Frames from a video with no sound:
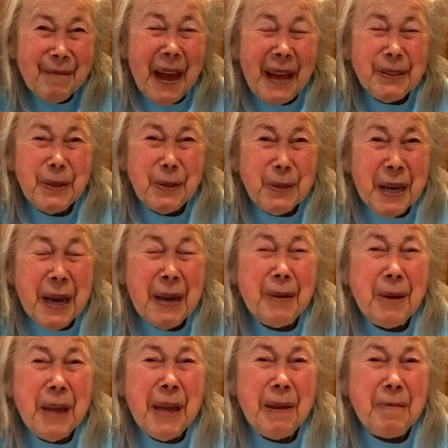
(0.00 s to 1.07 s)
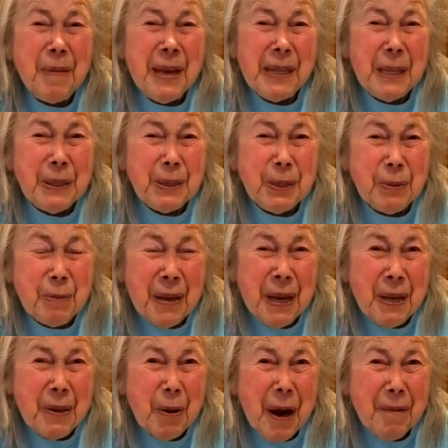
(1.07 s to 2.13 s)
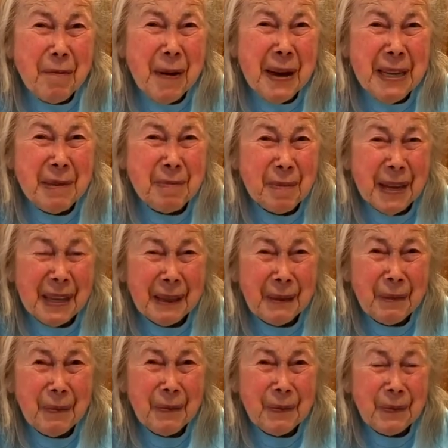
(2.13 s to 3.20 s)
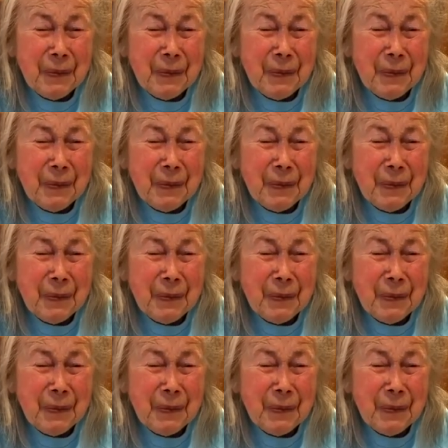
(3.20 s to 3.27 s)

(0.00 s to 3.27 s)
That's okay. Email it to me. You have my email.